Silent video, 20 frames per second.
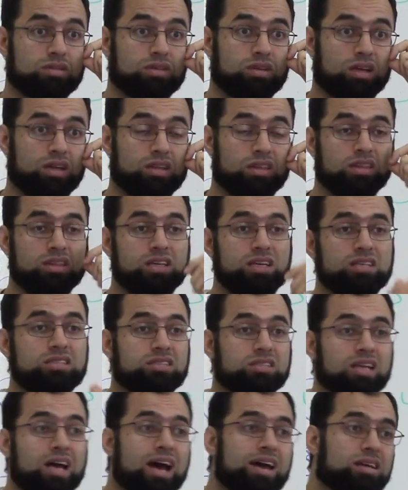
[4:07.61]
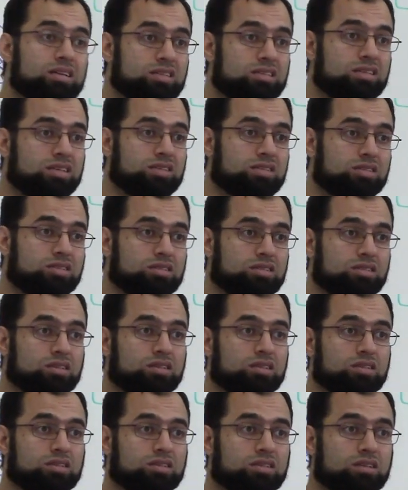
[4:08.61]
in these sciences.
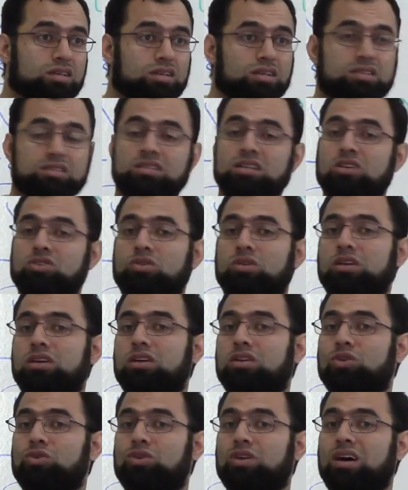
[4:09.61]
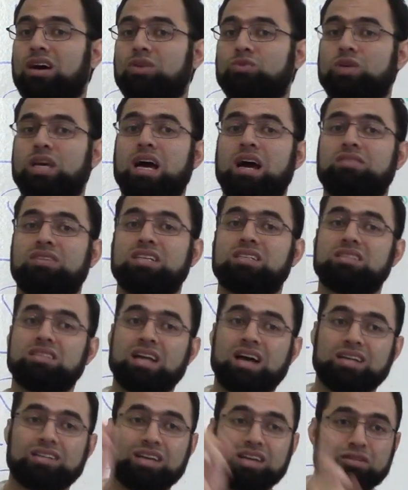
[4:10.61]
It's not only in Quran. We have
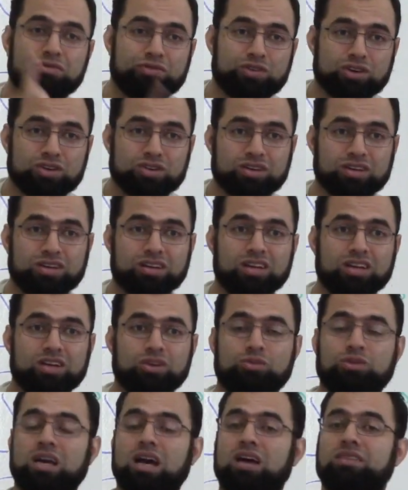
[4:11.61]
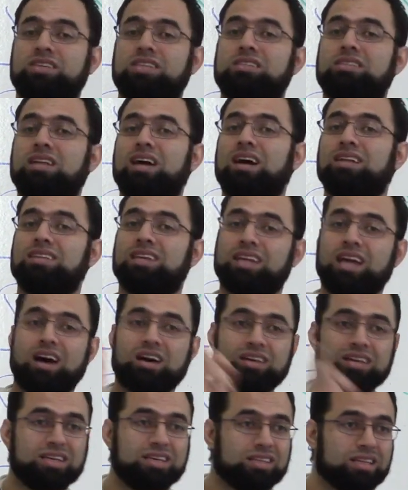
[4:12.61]
isnad in fiqh. We have isnad in
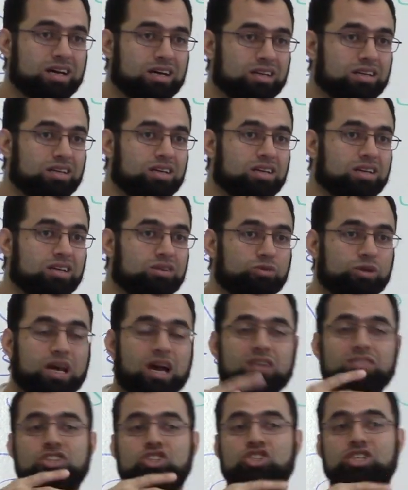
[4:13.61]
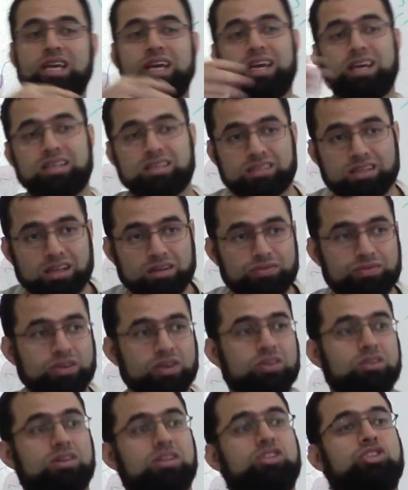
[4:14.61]
aqidah. We have chains in
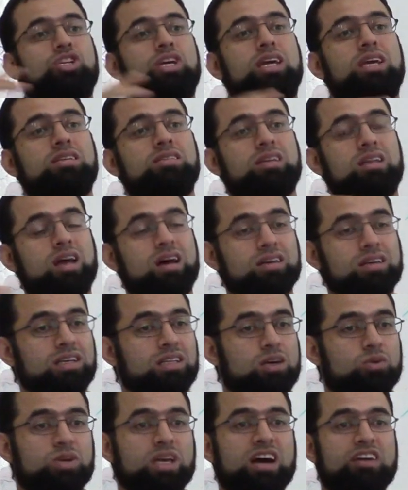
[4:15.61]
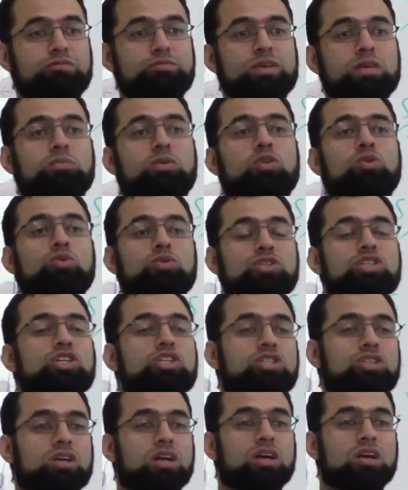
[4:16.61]
fiqh, chains in aqidah. We have people who
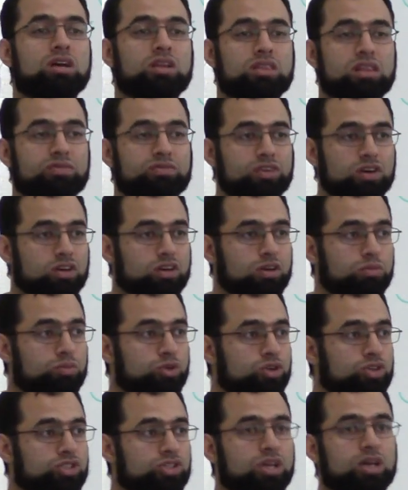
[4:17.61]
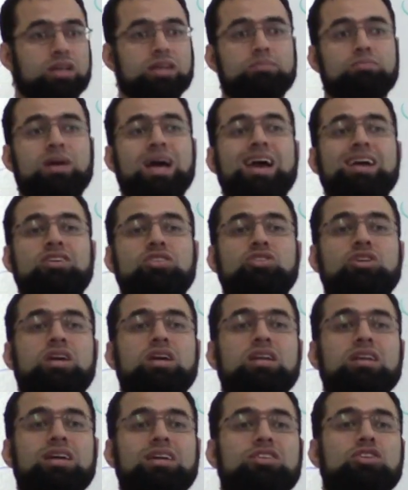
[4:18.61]
teach the fiqh books back to
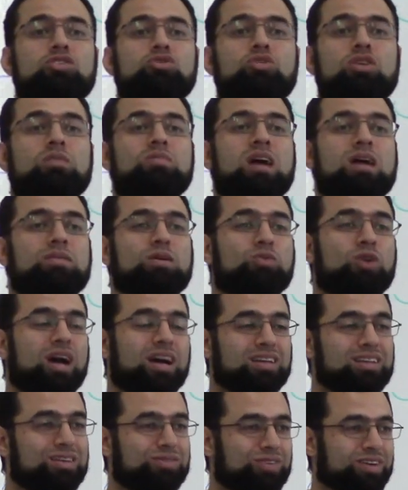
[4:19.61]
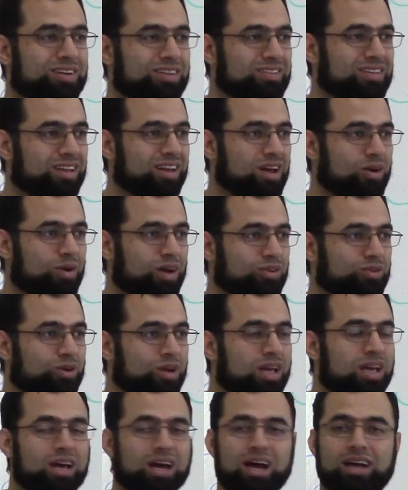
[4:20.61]
connected to Imam Abu Hanifa radiallahu anhu,
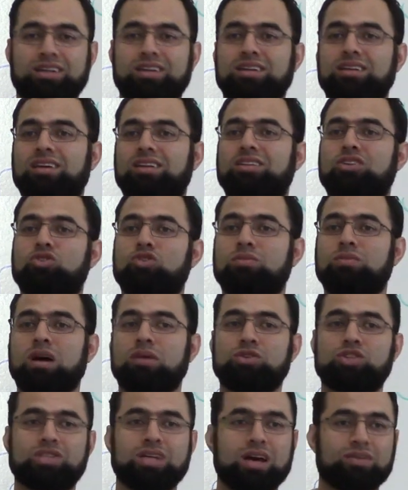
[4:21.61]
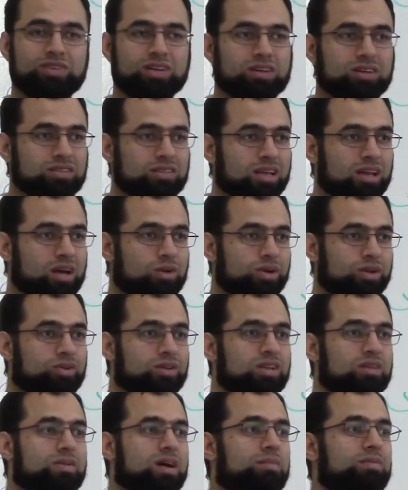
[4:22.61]
and connected to Imam Shafi'i radiallahu anhu,
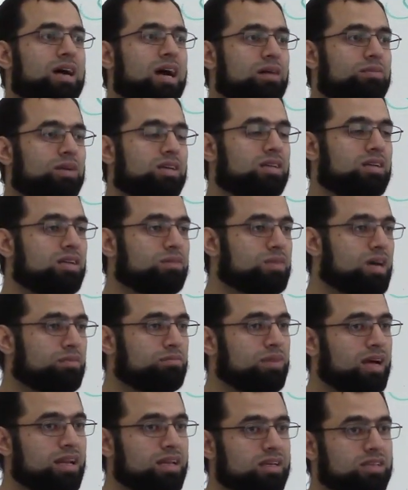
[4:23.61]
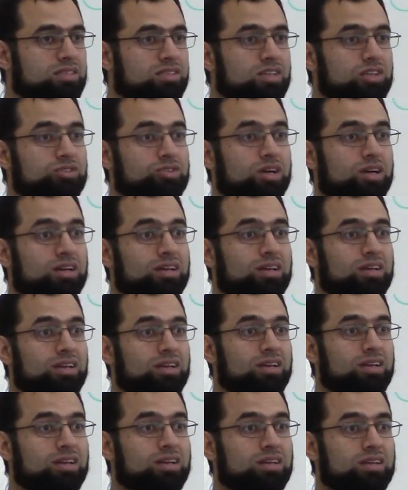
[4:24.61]
and Imam Ahmad and Imam Malik, etc.
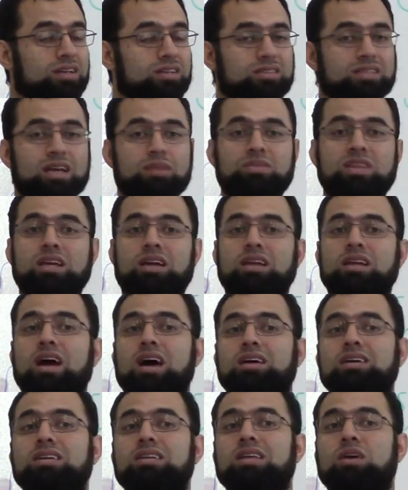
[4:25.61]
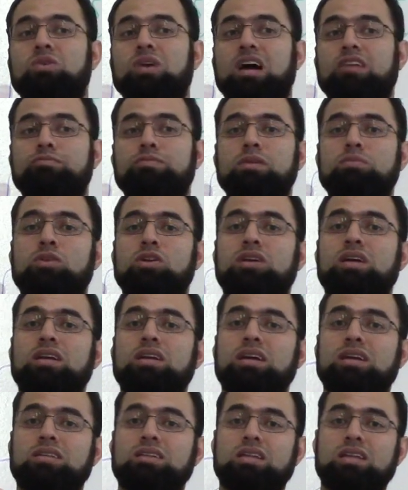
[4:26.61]
Same thing in Aqidah, we have people
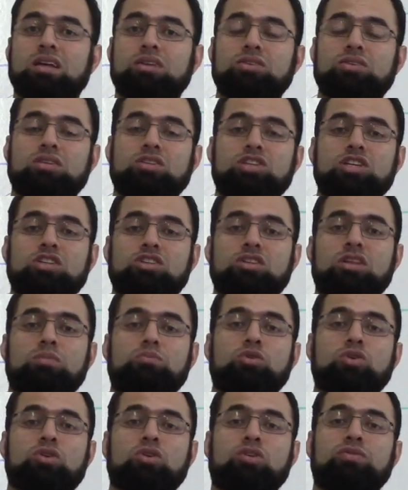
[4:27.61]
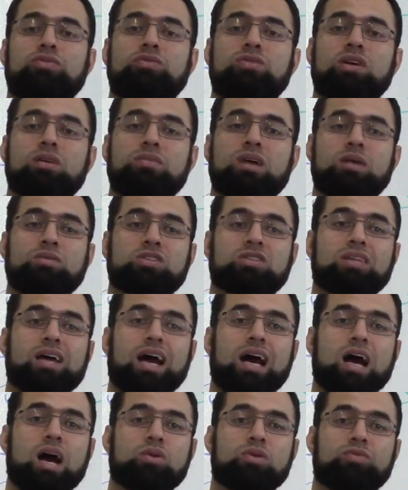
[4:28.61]
connected and teach the book of Imam
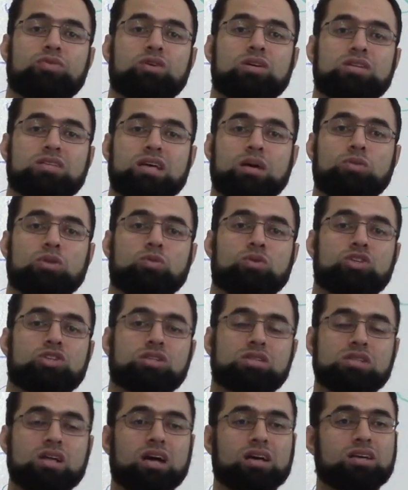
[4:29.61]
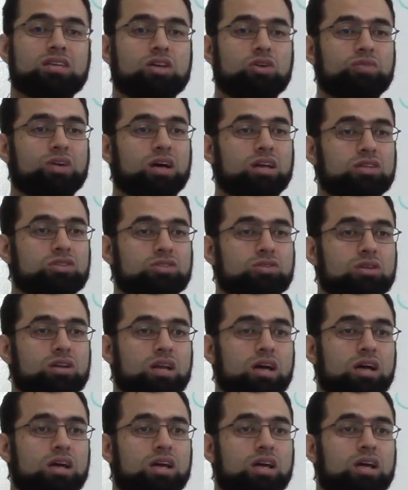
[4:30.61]
al-Tahawi, for example, which is the Aqidah of Ahl
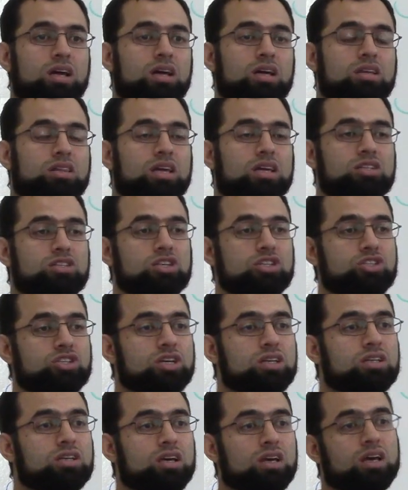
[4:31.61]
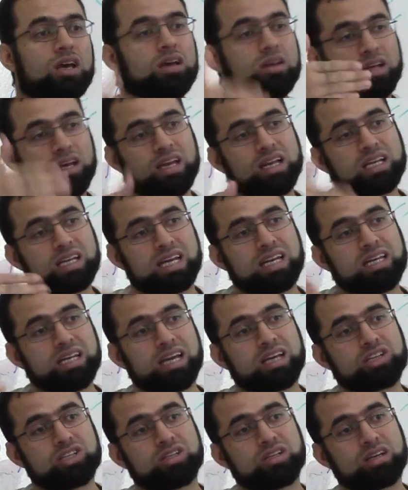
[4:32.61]
sunnah They teach it in
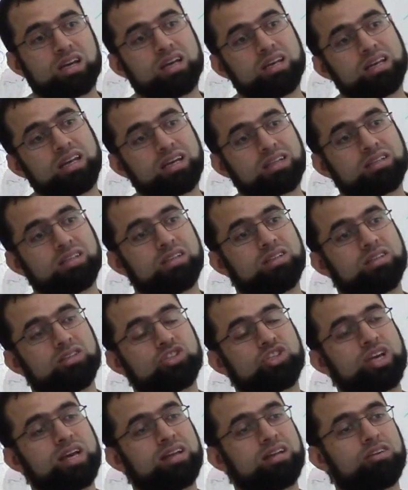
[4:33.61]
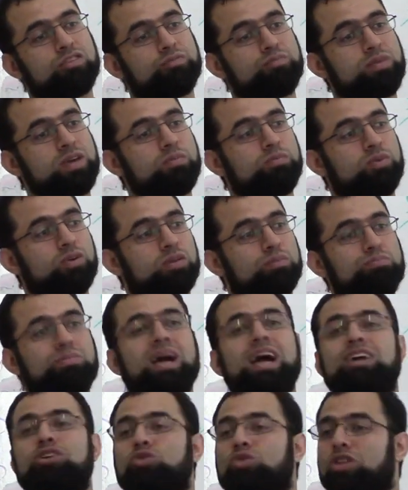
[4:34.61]
connect, connected chain of people
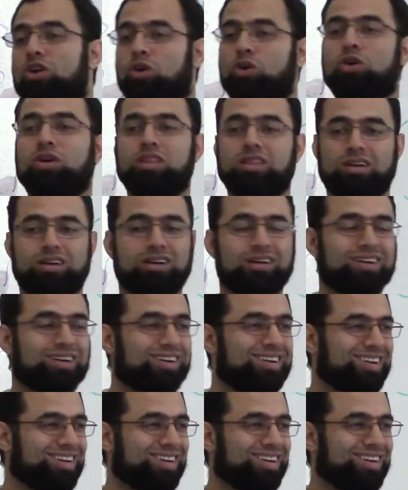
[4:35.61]
back to the author.